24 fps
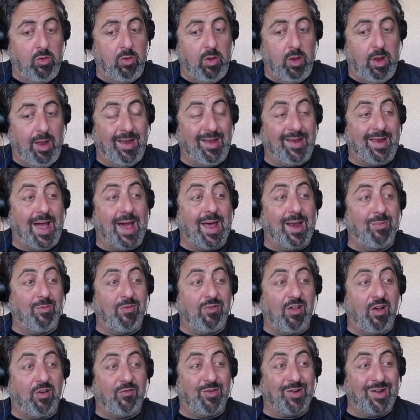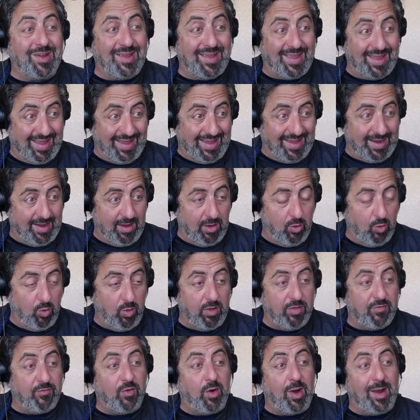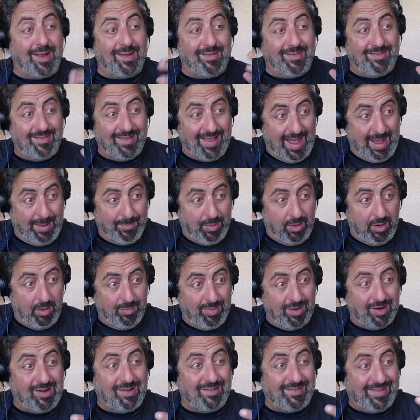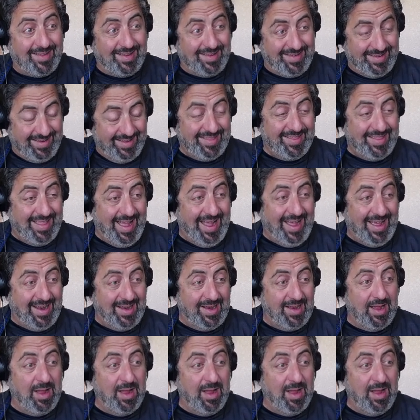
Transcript: and got himself a gig with Frank Zappa because he did that.